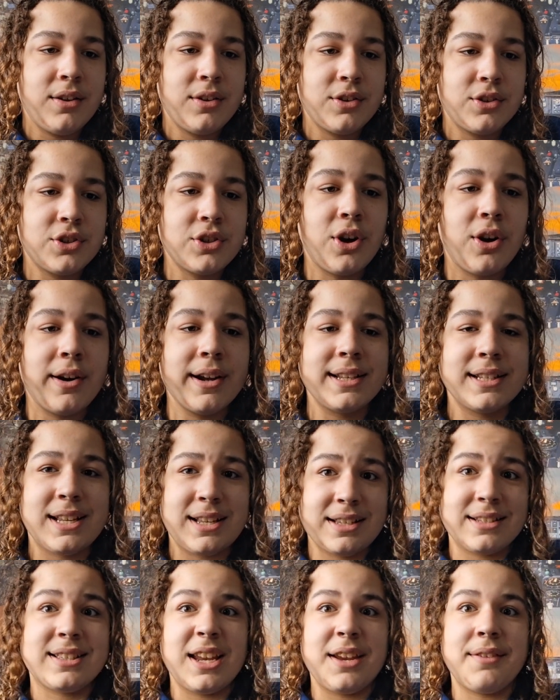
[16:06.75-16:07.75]
shines
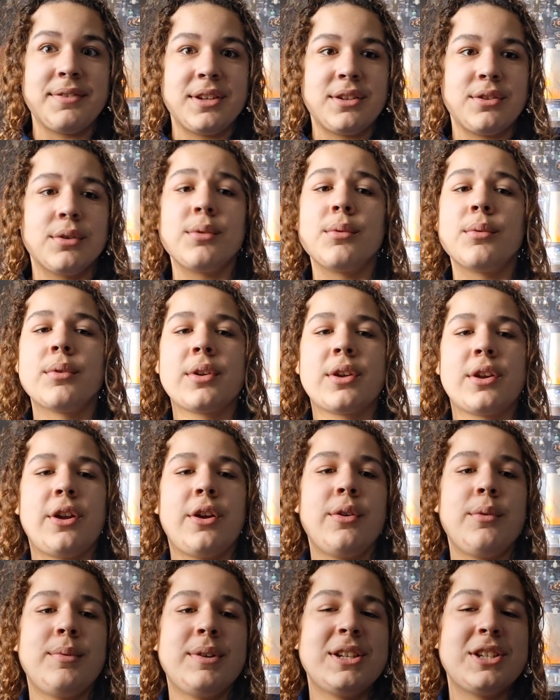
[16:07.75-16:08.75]
as a safety tool, you
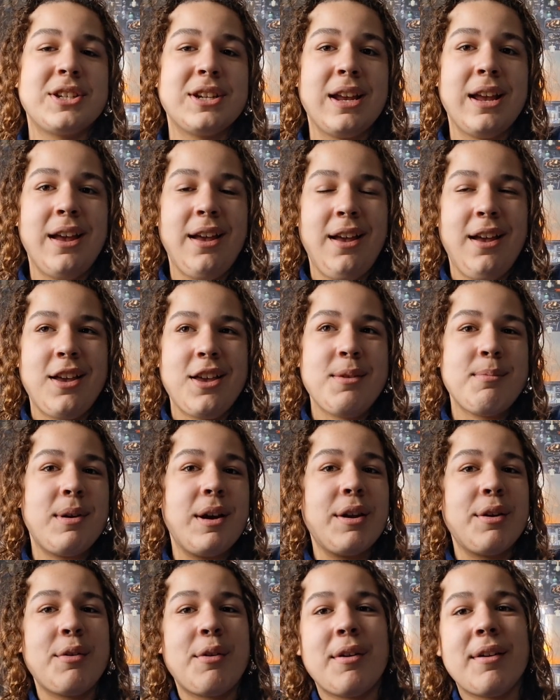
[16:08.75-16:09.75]
know, which you
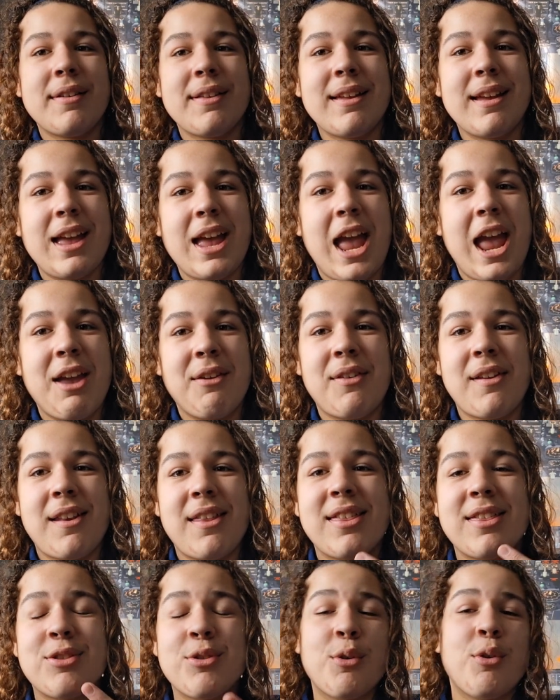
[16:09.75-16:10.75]
might not even
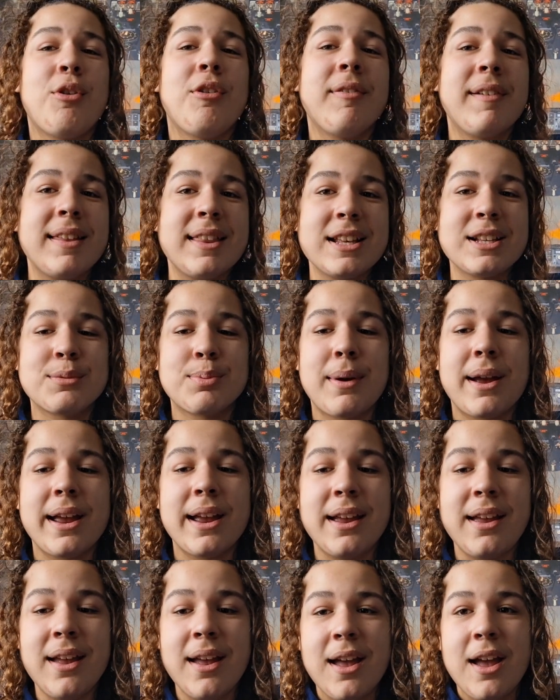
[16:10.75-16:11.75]
thought of it this
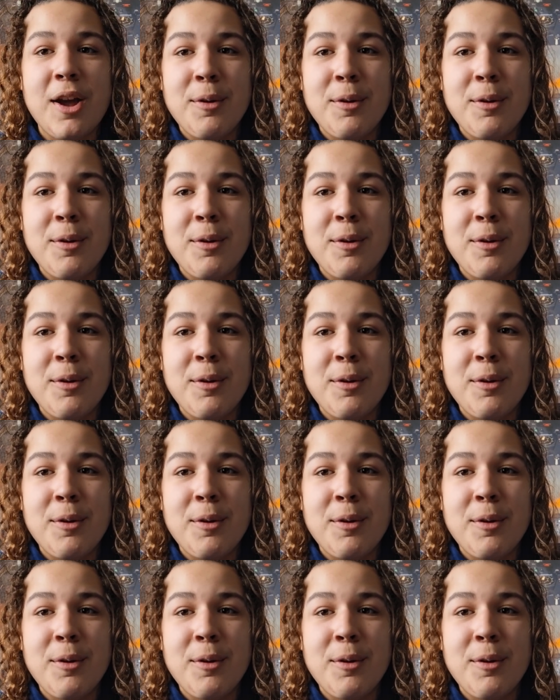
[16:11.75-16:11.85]
way,